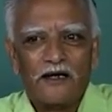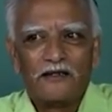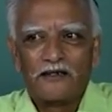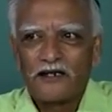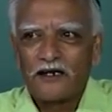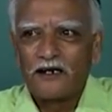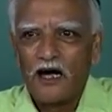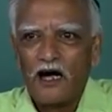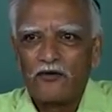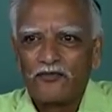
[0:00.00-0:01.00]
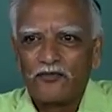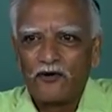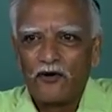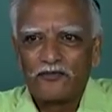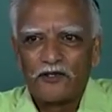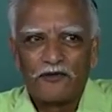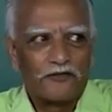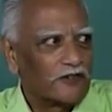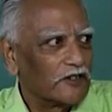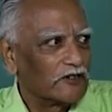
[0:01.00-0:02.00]
in the second half of the
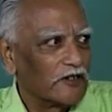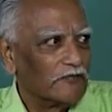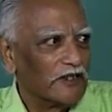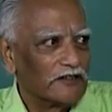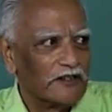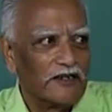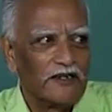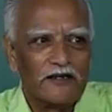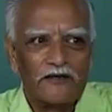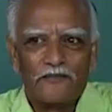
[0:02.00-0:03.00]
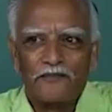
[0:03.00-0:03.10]
fifth century B C,